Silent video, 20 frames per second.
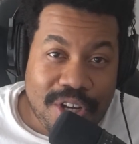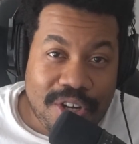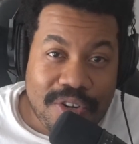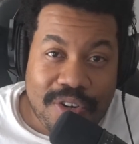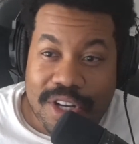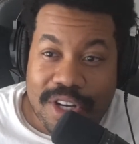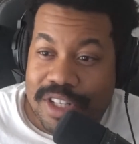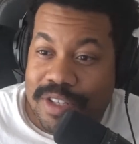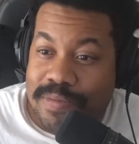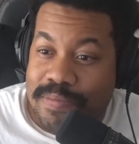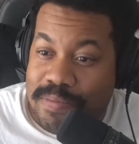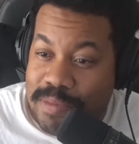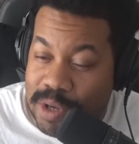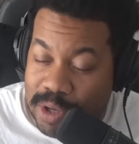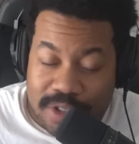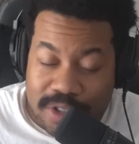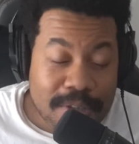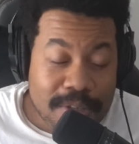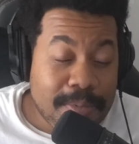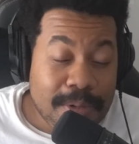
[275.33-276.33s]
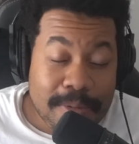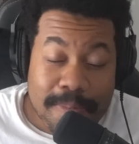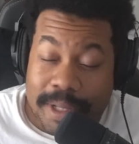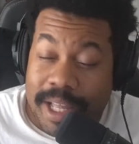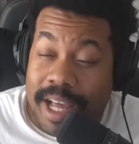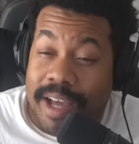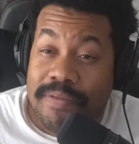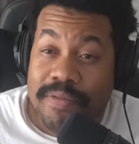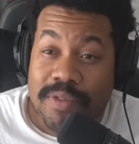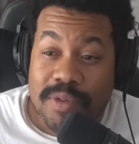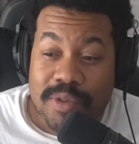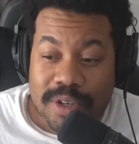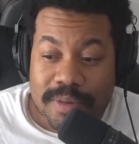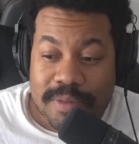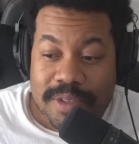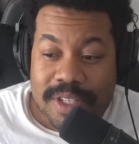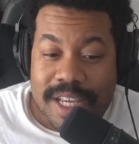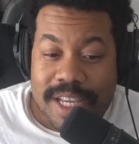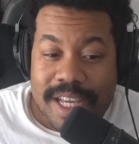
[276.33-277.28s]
across multiple platforms.